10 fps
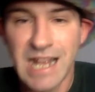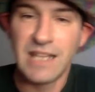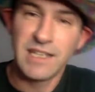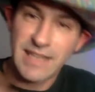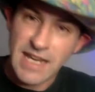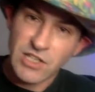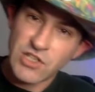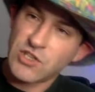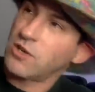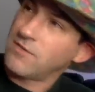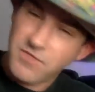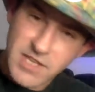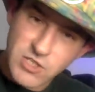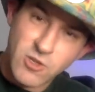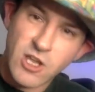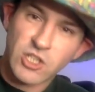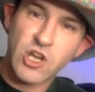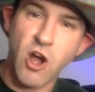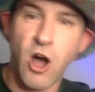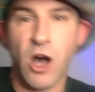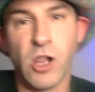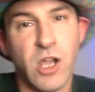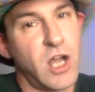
and that they deserve this tall,